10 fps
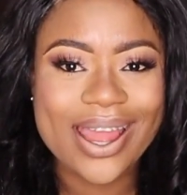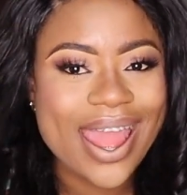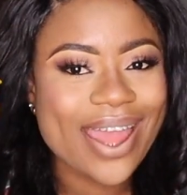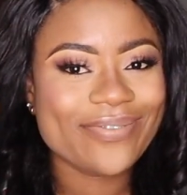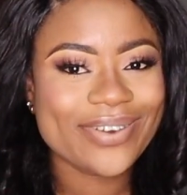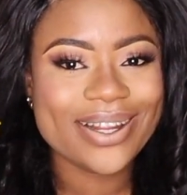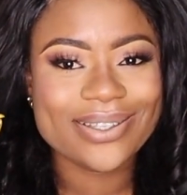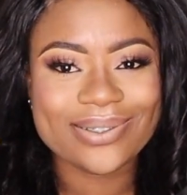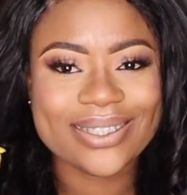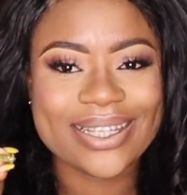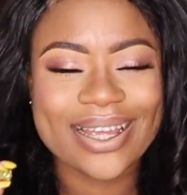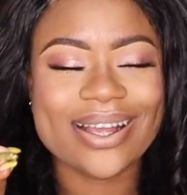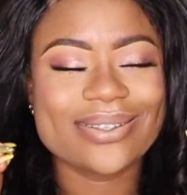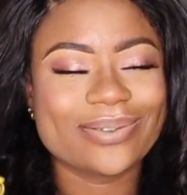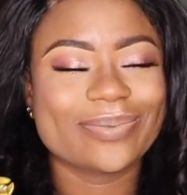Every little thing he
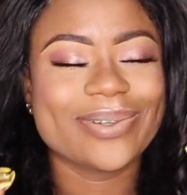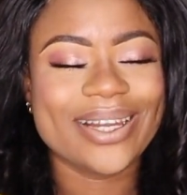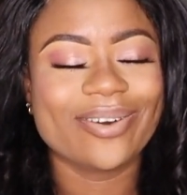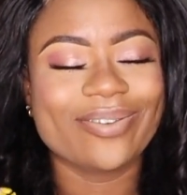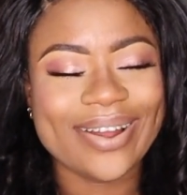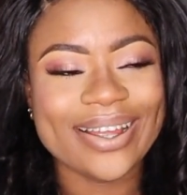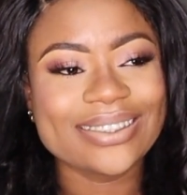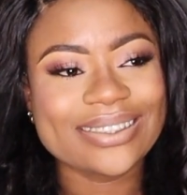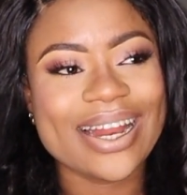has to play over it.